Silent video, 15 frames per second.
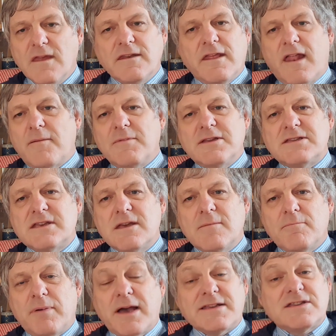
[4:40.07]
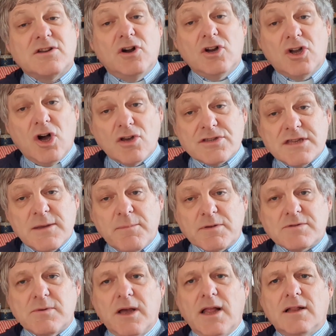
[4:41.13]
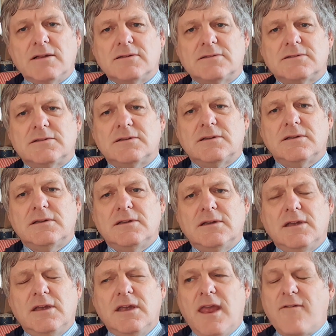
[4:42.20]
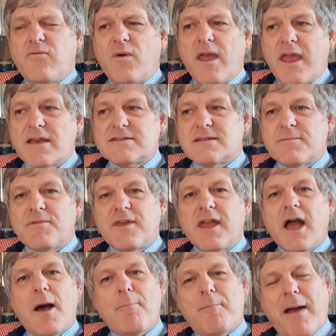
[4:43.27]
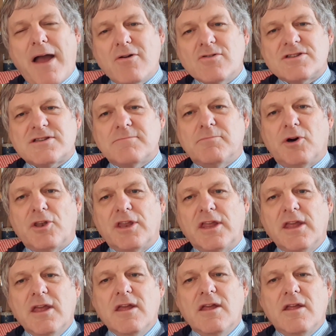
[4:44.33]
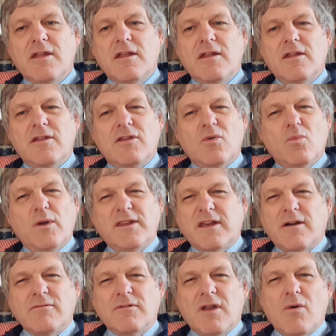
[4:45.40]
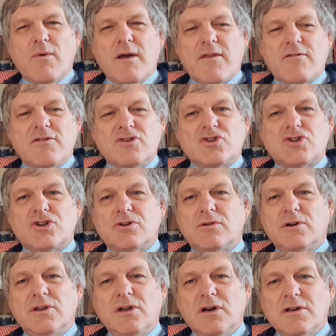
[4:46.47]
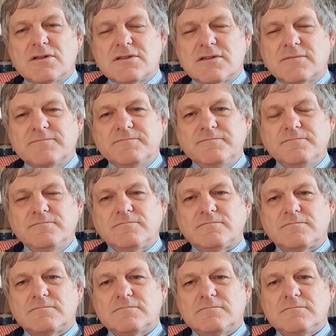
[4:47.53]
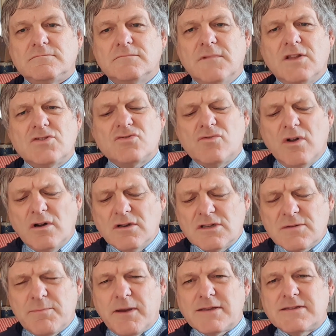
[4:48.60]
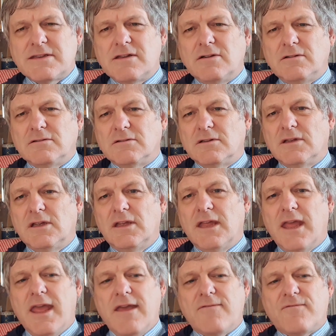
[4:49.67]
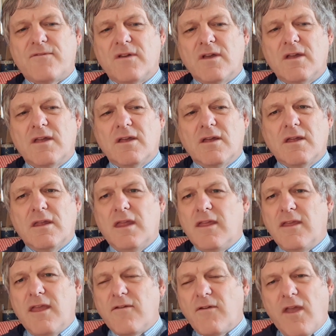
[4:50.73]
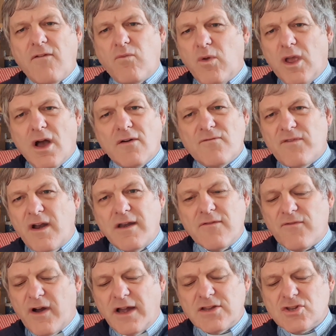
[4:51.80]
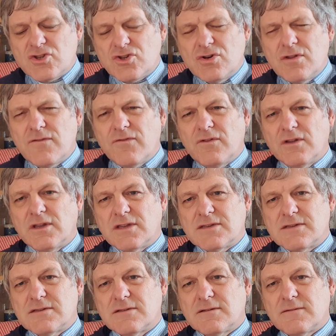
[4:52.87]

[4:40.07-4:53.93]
Now that means passing on gossip as well. If we hear something about somebody that we don't know whether it's true or not, it's wrong to pass it on if we can't verify its truthfulness.